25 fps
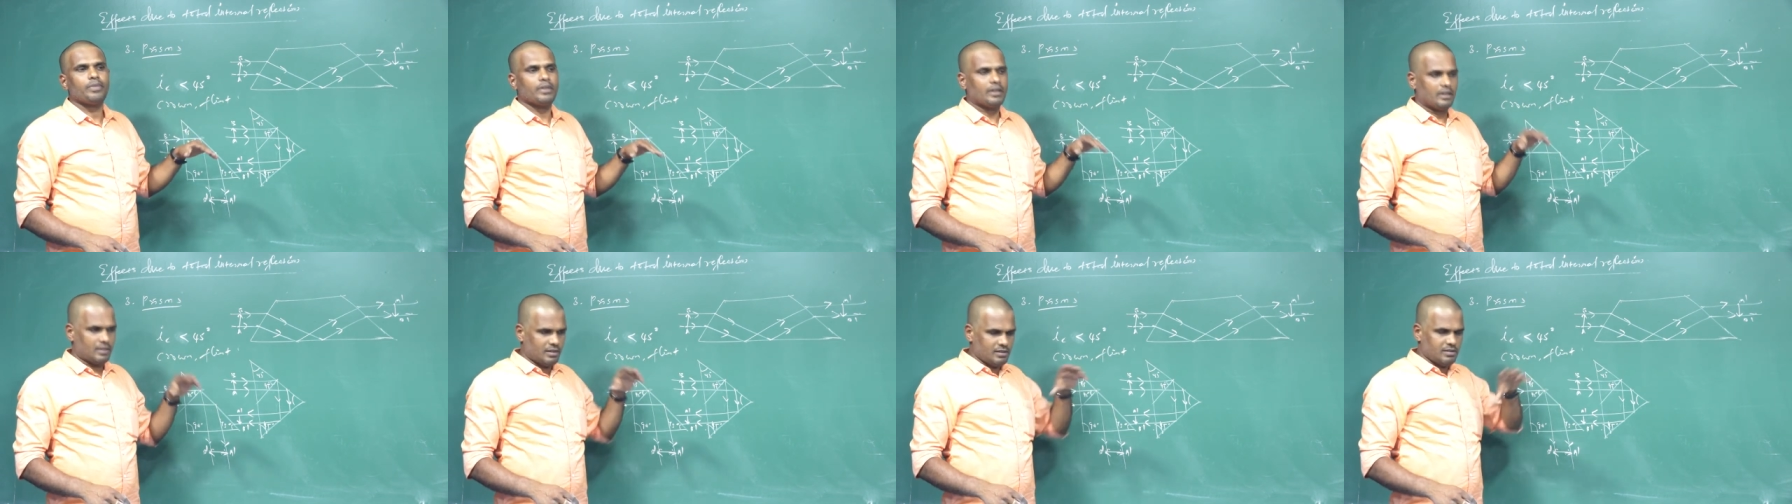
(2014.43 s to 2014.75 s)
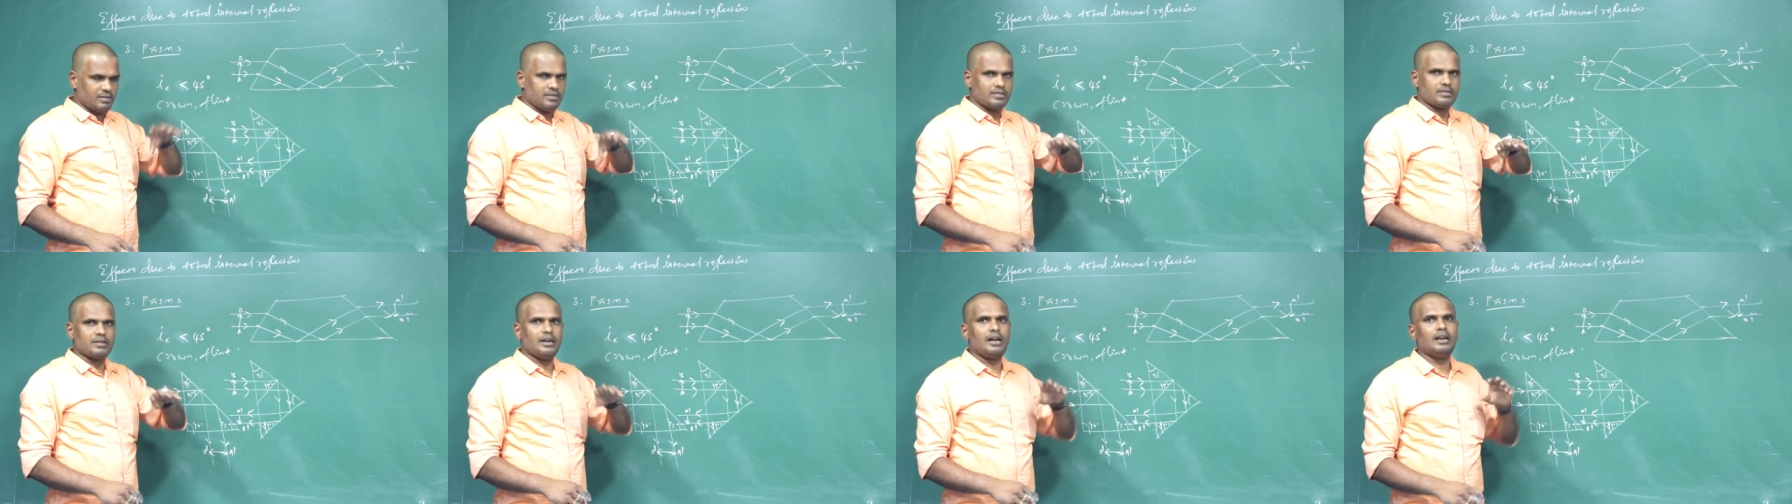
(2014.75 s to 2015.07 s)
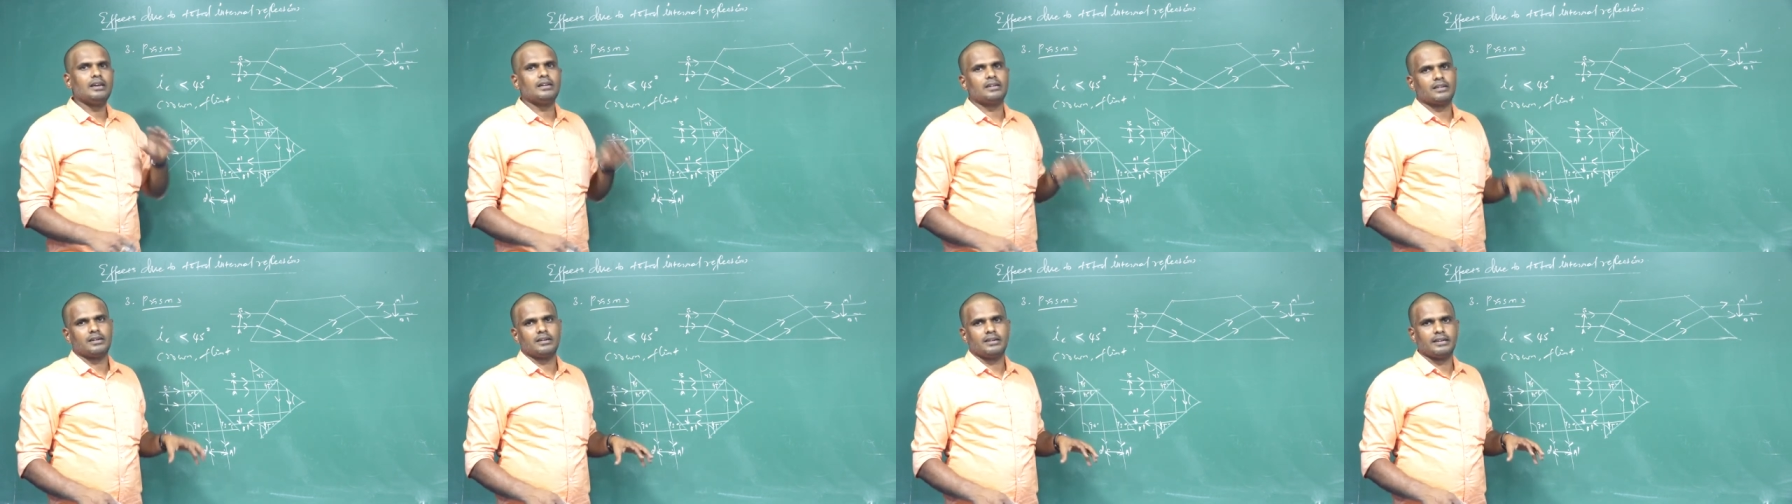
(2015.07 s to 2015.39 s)
This is called
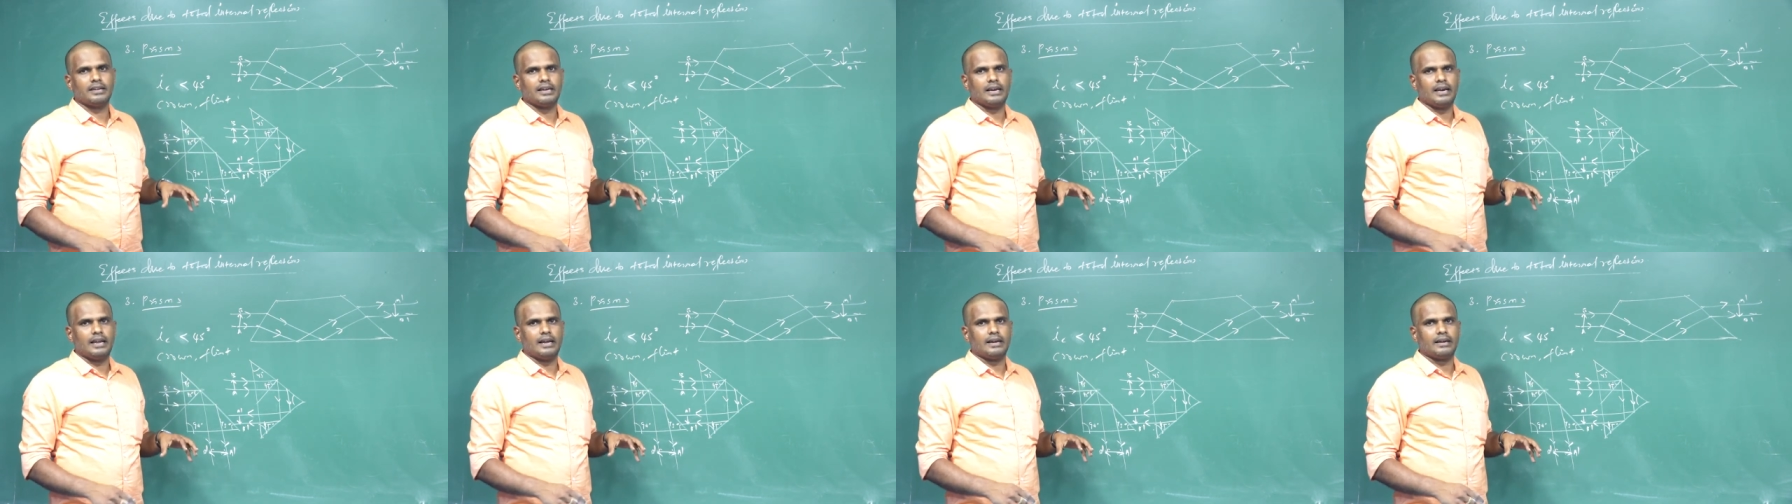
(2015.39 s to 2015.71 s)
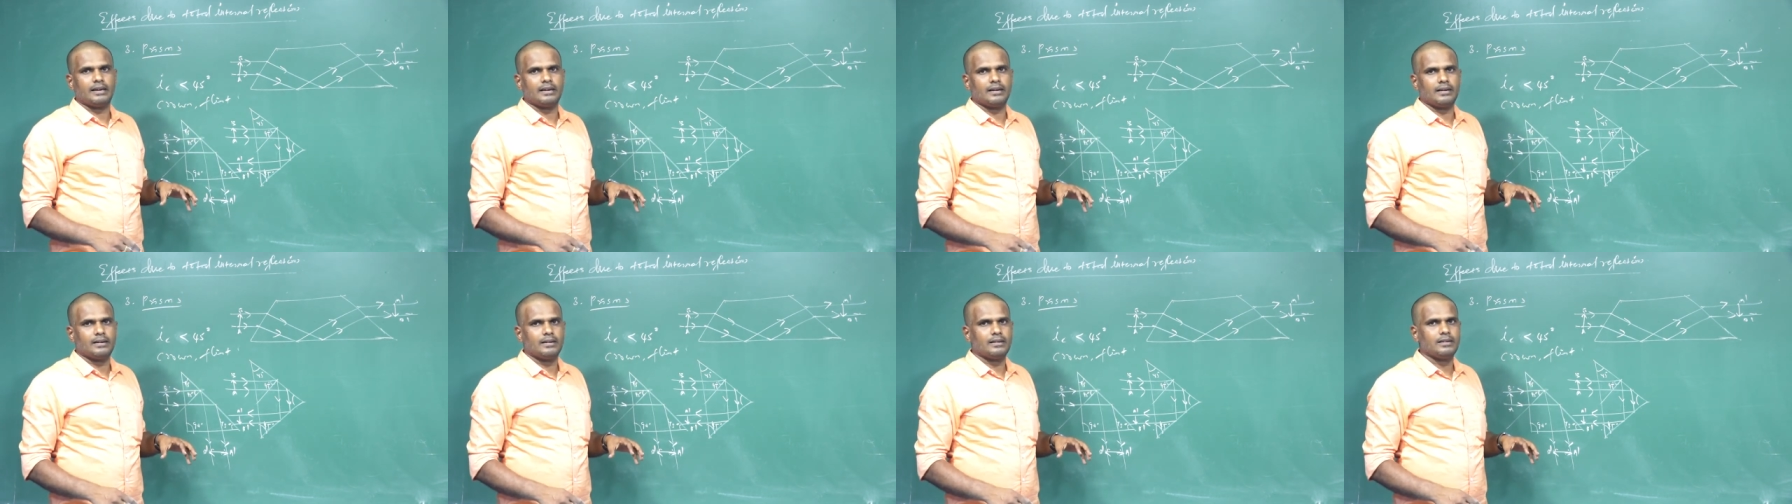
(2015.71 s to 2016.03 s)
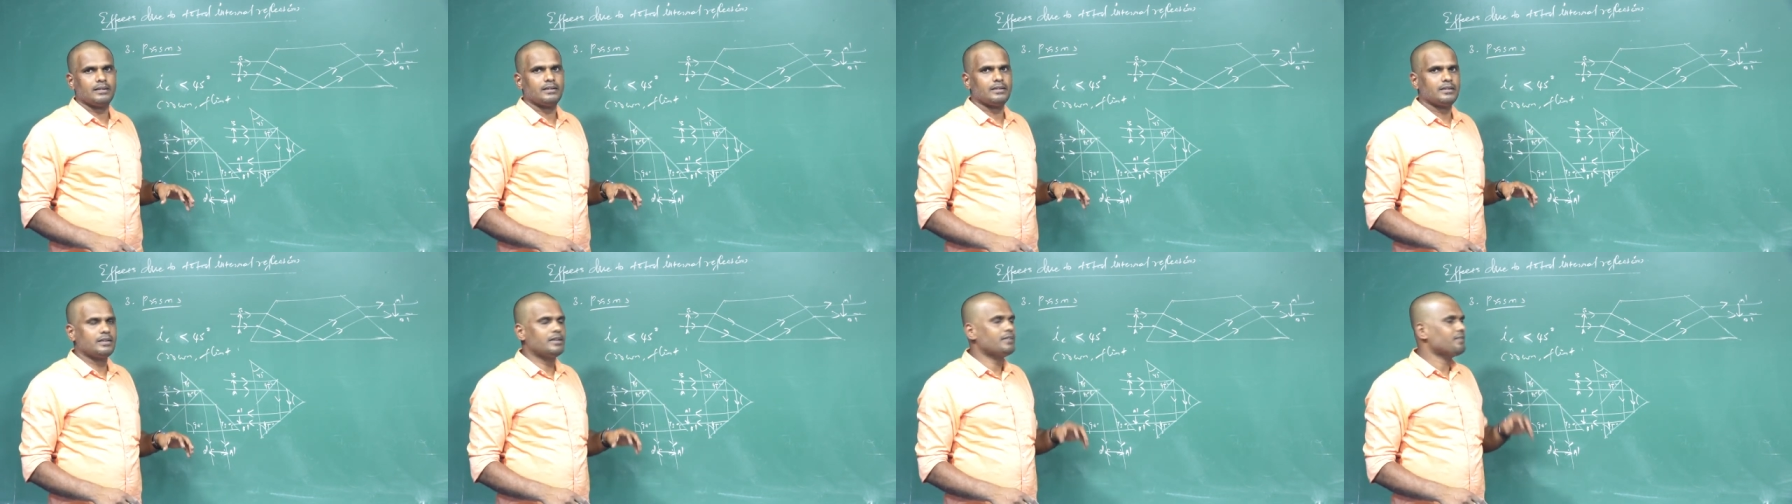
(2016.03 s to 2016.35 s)
the critical angle.
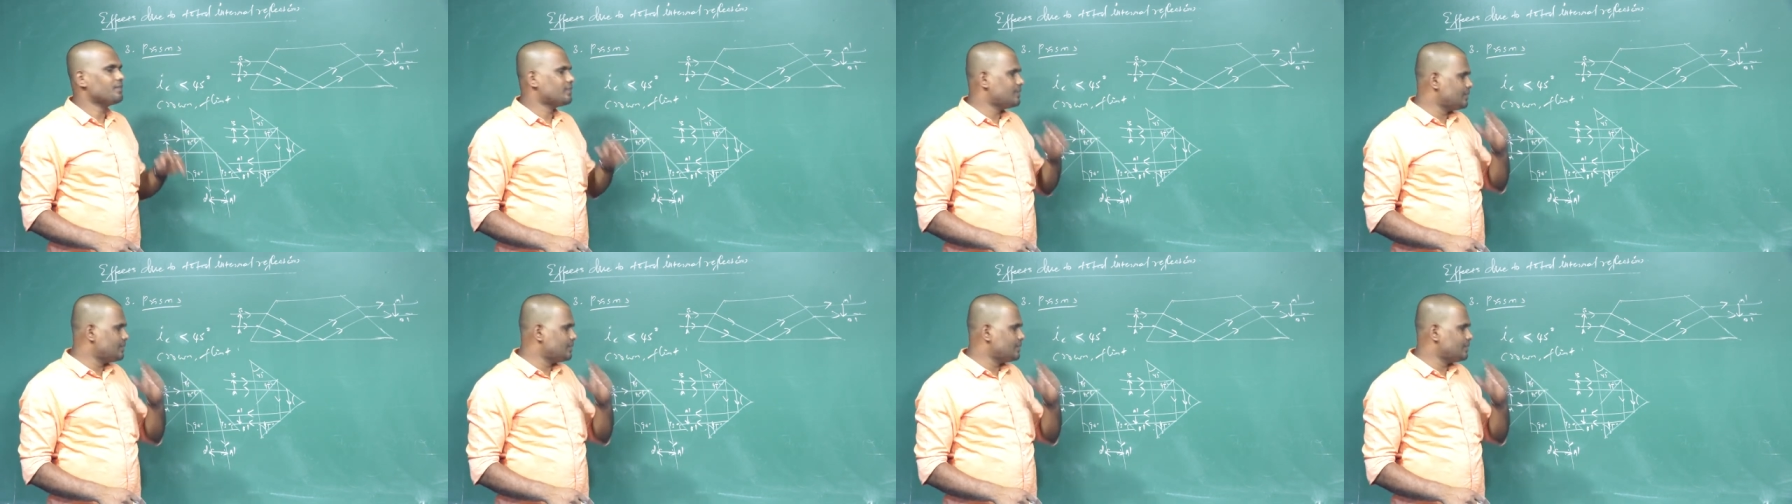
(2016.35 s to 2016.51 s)
If